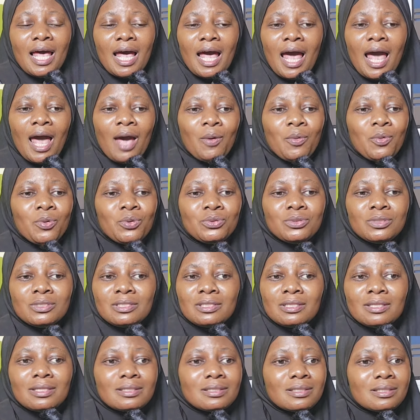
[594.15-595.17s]
I
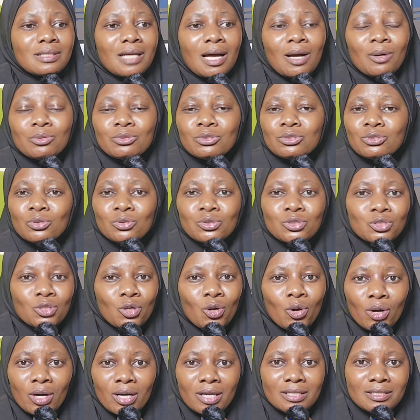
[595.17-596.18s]
would I was so
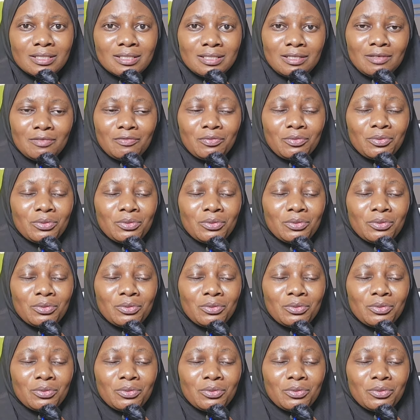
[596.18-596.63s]
talkative